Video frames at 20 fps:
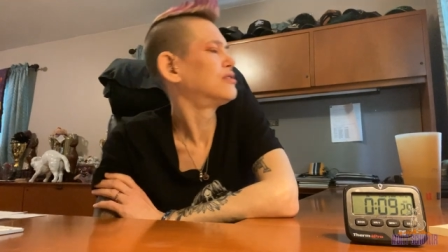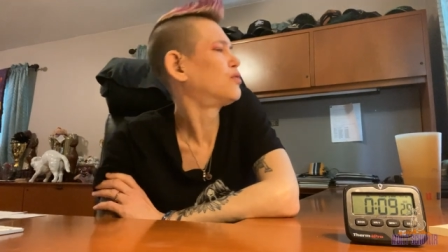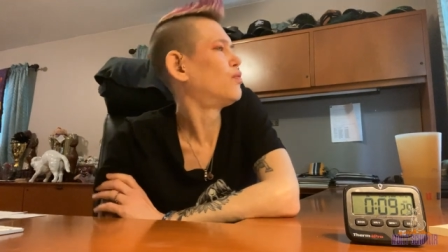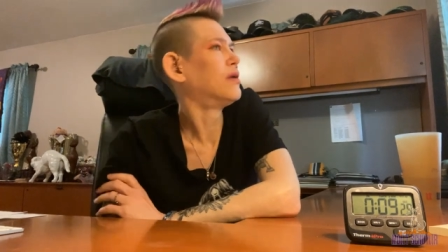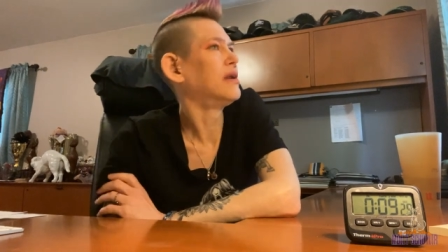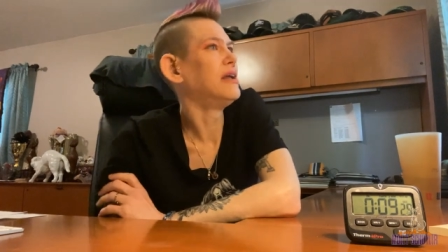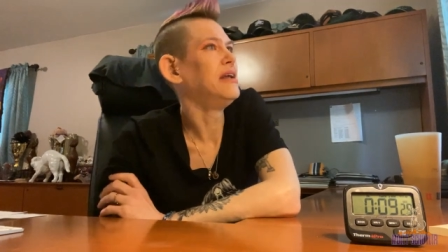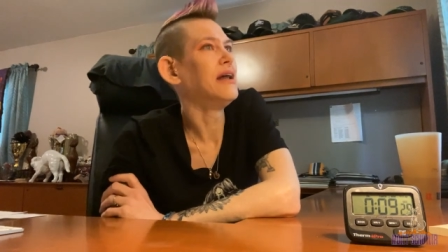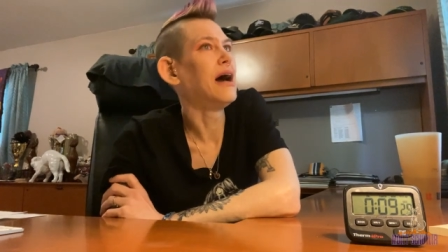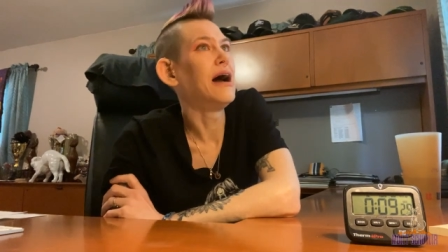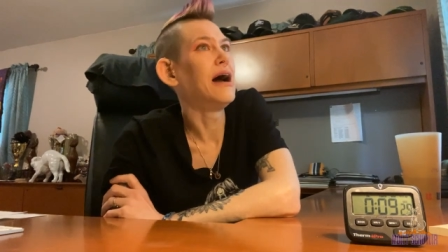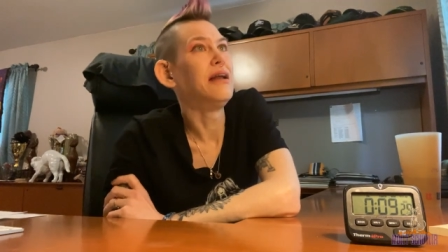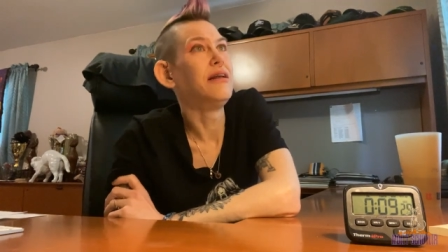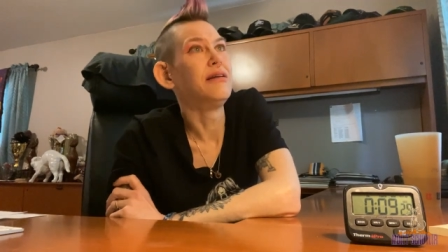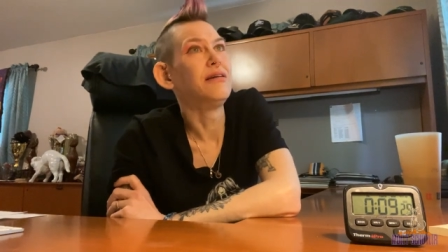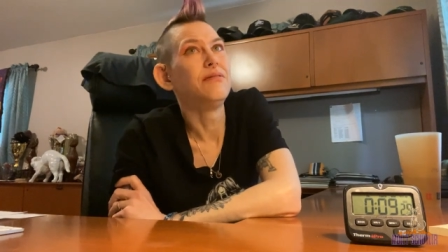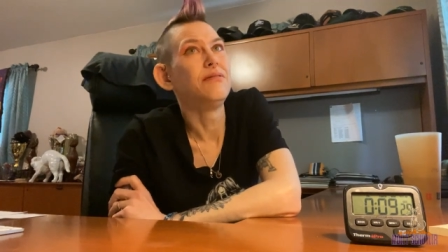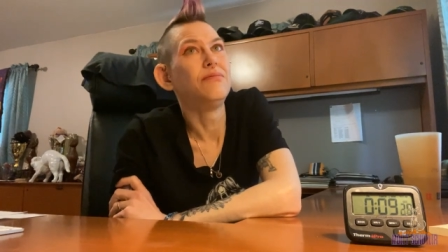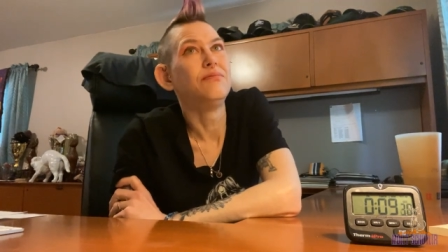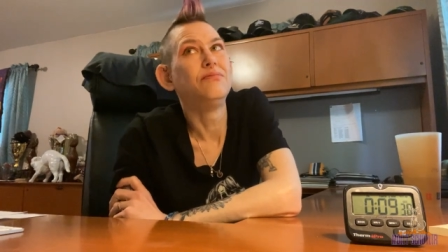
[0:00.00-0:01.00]

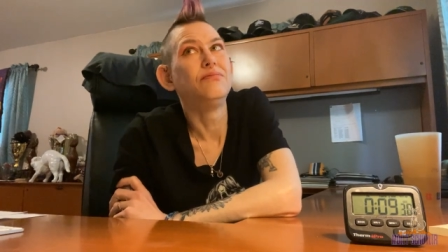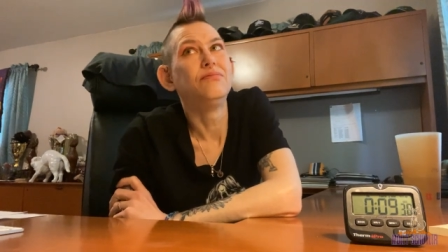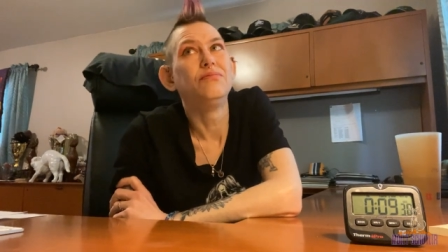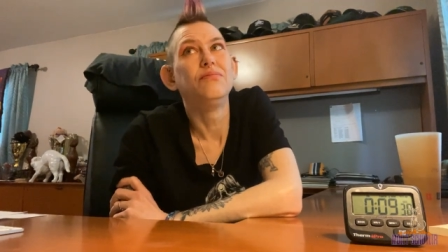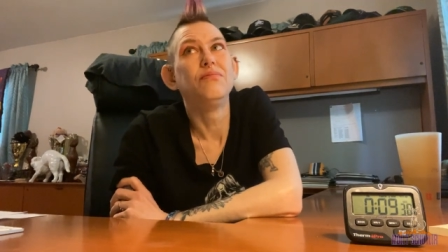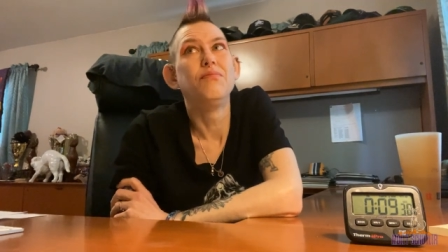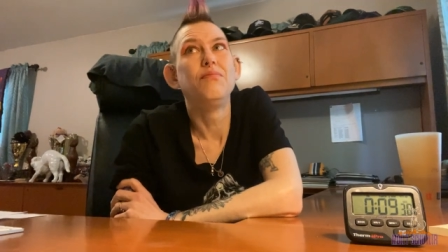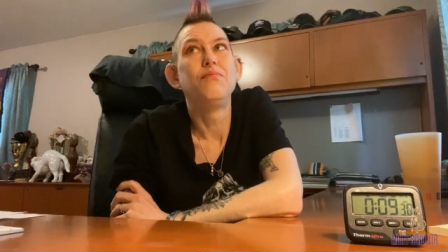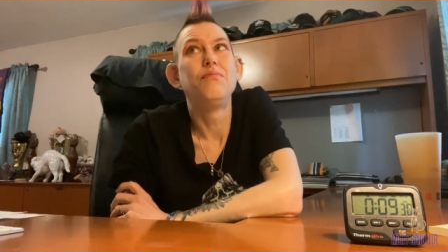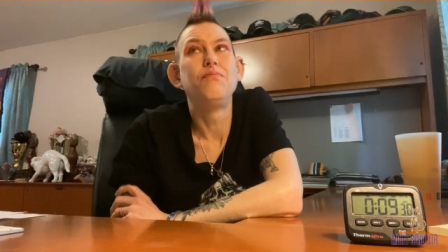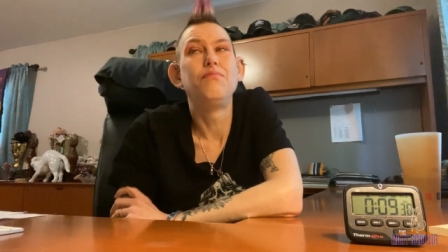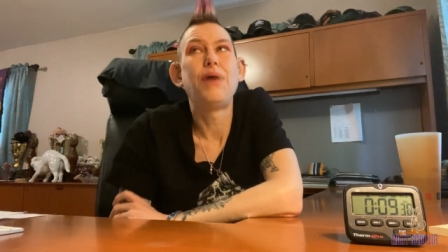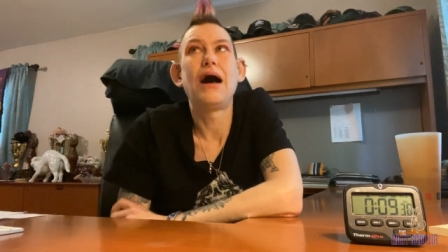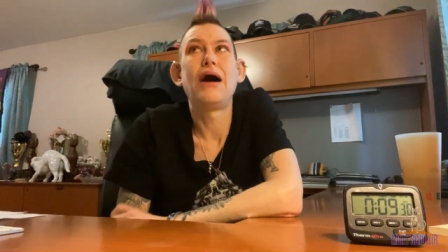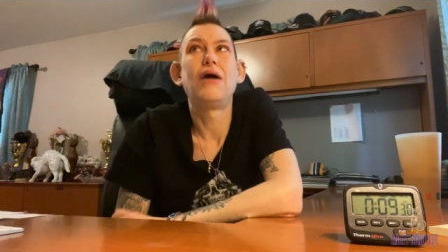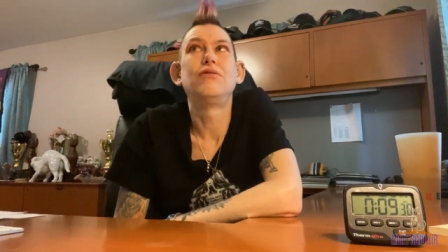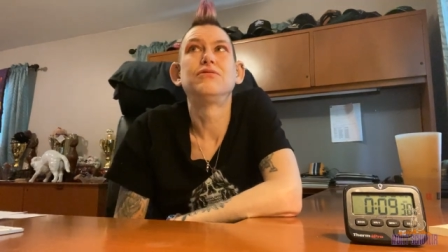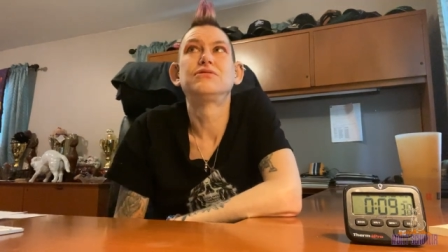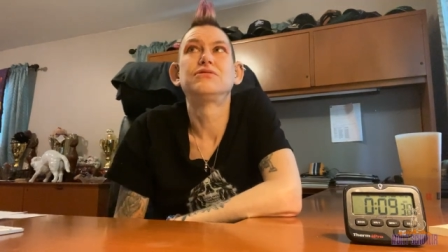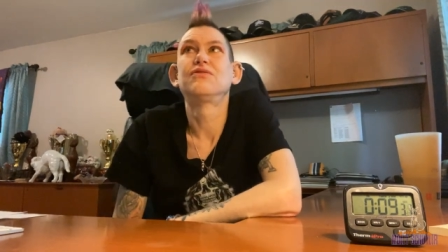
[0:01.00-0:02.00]
29
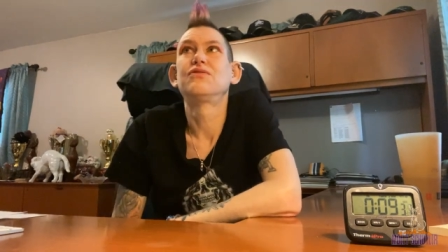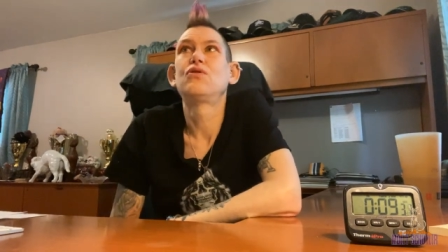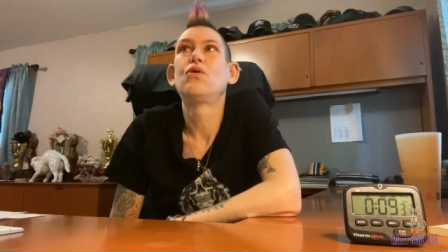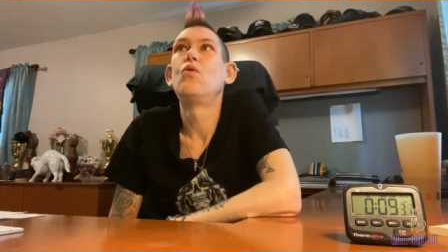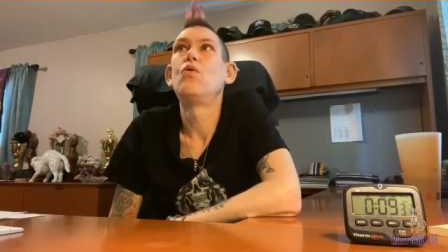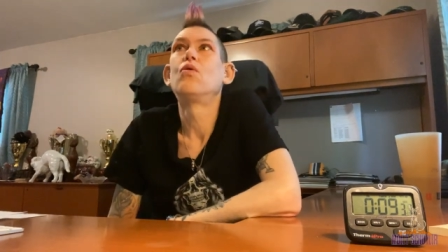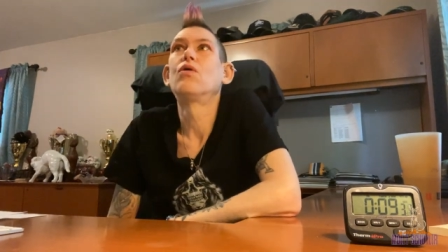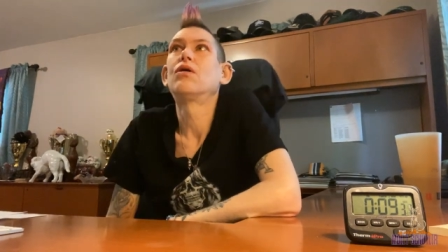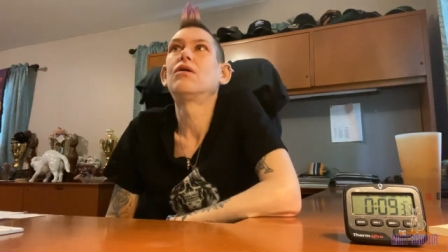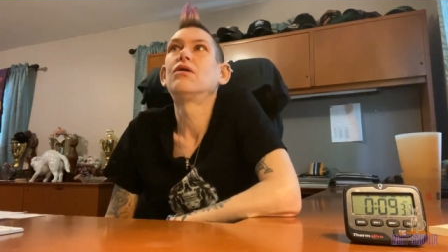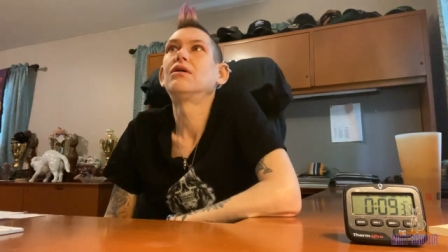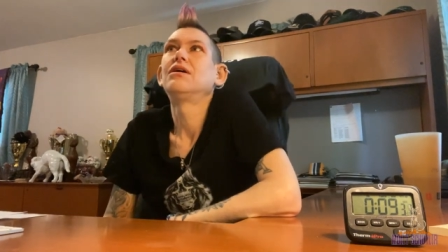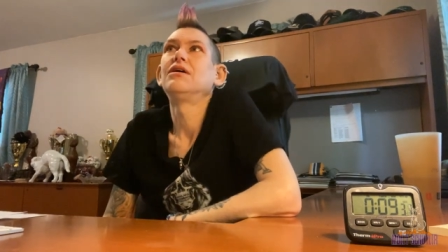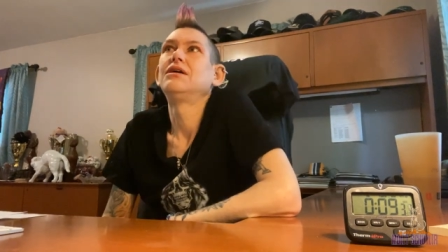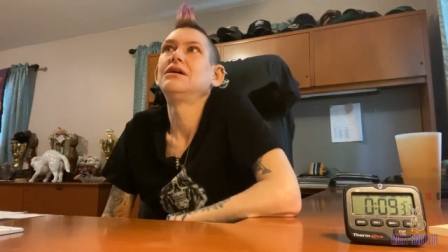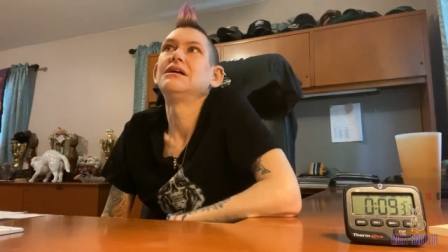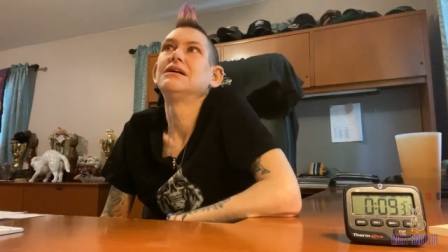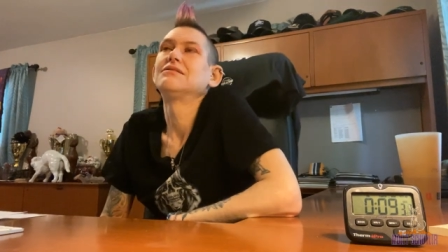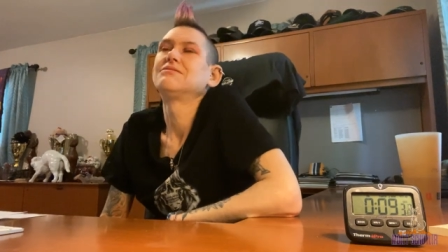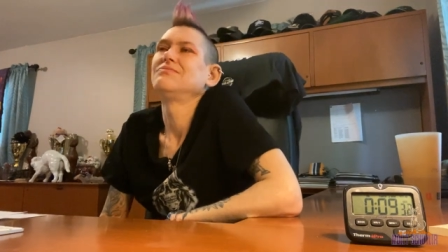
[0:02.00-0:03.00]
pounds of corn
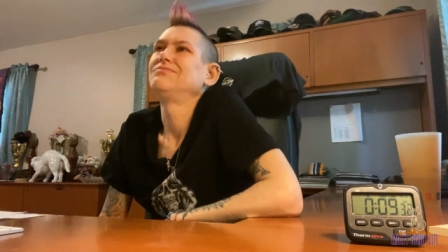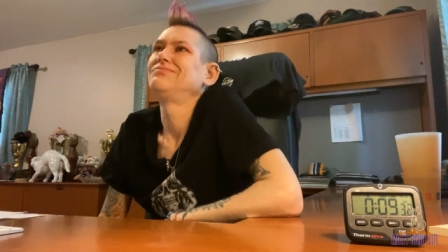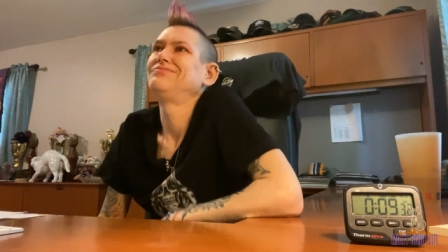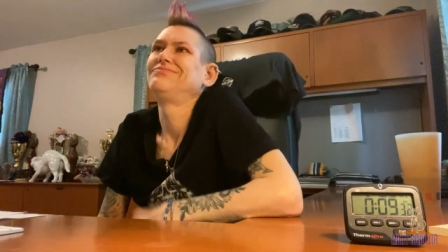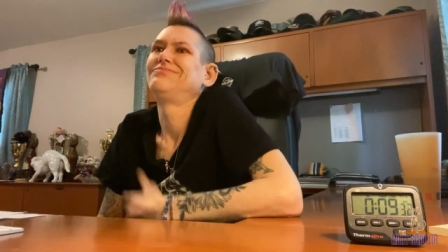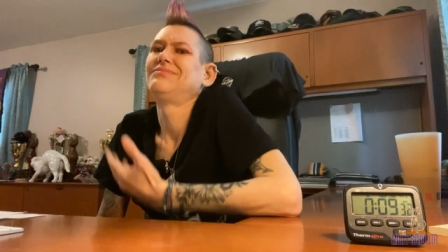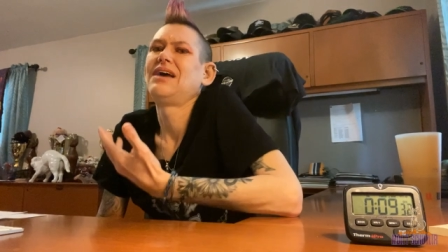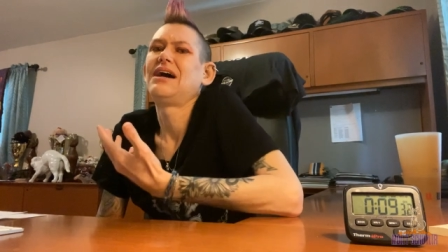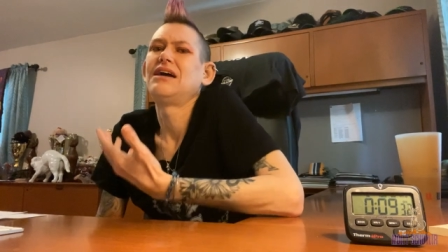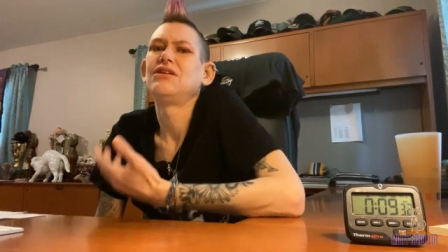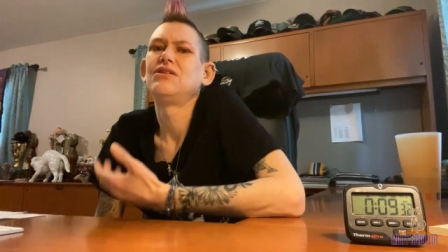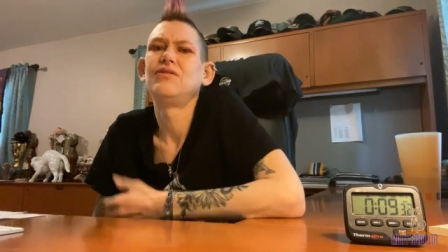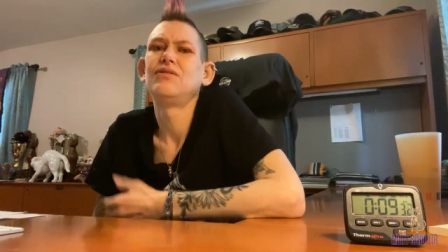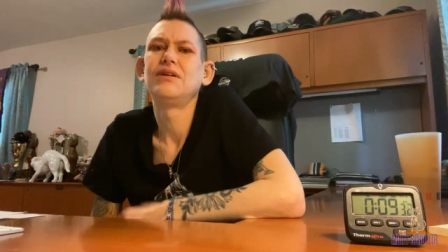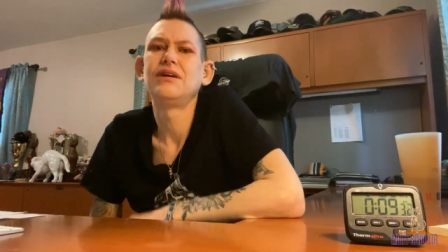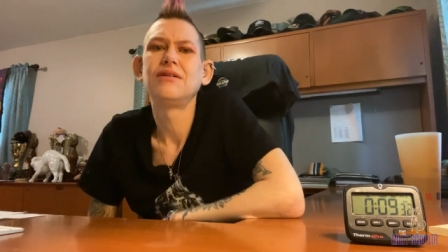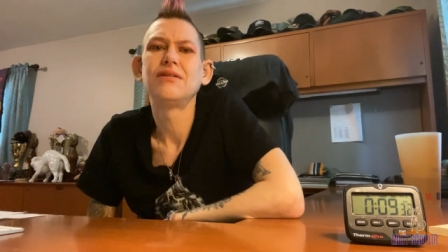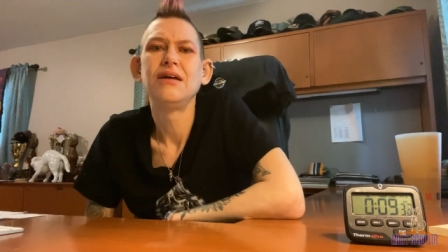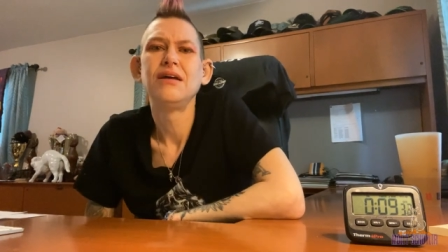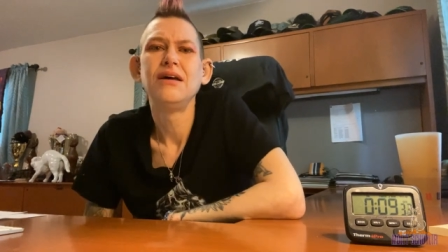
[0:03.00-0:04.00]
I'm not
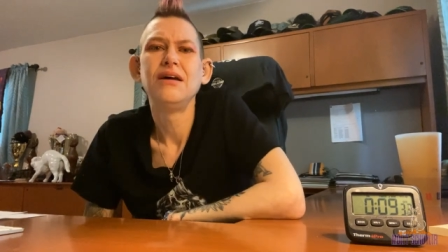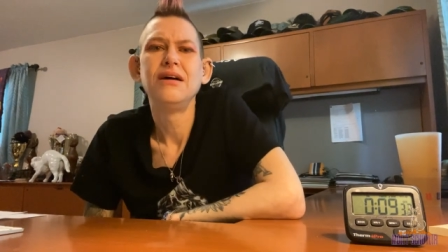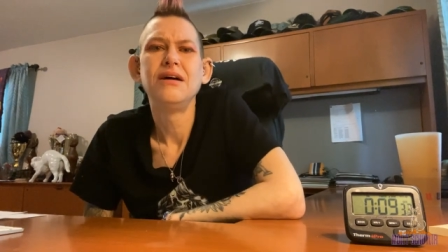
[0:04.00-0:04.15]
doing it.